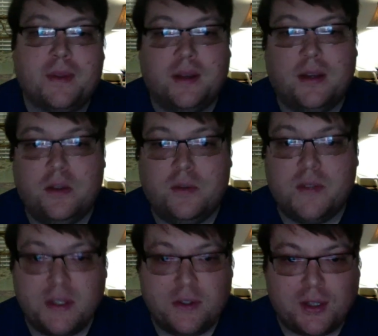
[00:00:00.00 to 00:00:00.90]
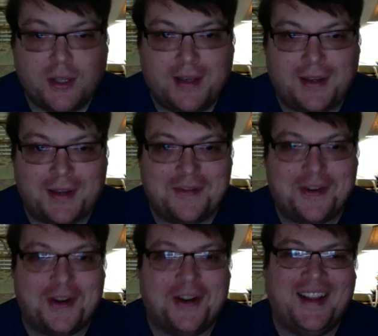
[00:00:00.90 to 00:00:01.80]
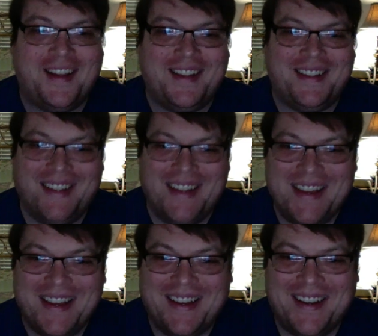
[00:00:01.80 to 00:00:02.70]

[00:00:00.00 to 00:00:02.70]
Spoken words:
You've essentially converted in